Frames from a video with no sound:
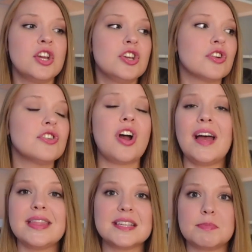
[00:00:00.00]
You're not
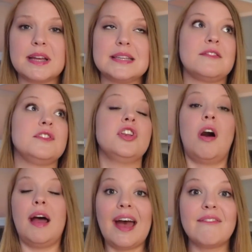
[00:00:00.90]
in this place of
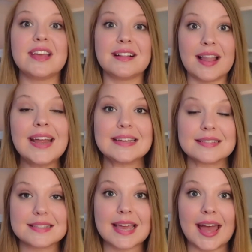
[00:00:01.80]
not having
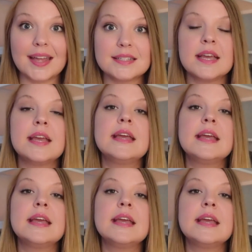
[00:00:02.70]
clients yet.